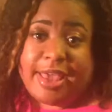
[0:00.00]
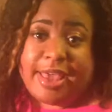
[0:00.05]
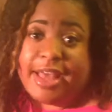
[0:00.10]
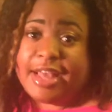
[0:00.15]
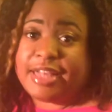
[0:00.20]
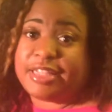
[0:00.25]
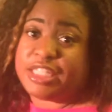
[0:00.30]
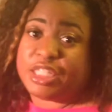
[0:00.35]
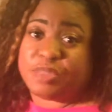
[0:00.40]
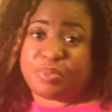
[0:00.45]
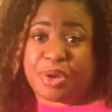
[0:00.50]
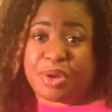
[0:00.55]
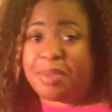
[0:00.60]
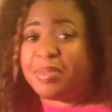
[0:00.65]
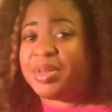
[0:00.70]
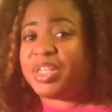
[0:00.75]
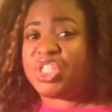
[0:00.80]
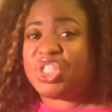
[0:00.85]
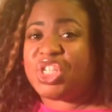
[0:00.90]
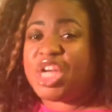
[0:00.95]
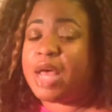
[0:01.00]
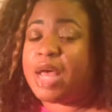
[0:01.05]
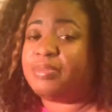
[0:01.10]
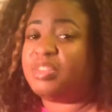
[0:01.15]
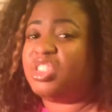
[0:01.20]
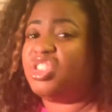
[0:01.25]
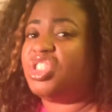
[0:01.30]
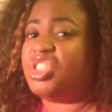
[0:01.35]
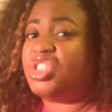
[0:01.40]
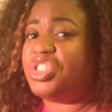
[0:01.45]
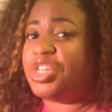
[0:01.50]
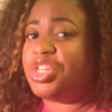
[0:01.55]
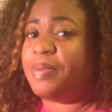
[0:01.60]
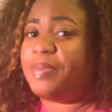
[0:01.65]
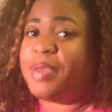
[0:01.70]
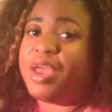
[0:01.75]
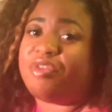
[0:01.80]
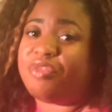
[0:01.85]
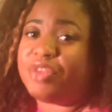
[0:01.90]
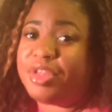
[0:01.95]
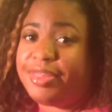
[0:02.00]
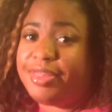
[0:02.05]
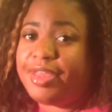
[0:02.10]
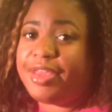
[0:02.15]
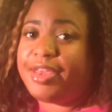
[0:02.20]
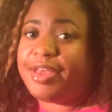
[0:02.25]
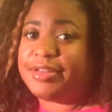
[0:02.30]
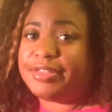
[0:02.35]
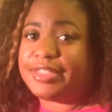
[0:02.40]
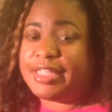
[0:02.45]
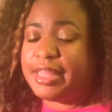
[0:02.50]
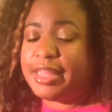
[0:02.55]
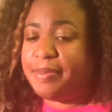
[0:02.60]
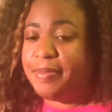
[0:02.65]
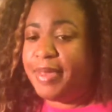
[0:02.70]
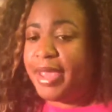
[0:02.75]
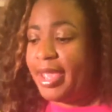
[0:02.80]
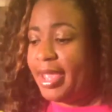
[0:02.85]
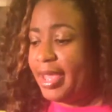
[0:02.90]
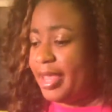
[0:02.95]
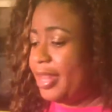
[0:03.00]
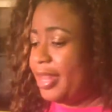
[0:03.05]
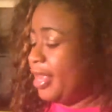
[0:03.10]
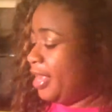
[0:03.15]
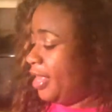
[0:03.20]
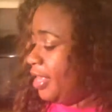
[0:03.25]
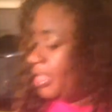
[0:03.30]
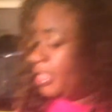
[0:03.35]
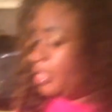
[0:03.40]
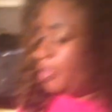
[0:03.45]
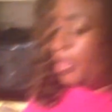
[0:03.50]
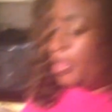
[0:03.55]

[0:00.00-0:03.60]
guys, it's pretty much time to just dump everything else in the pan. So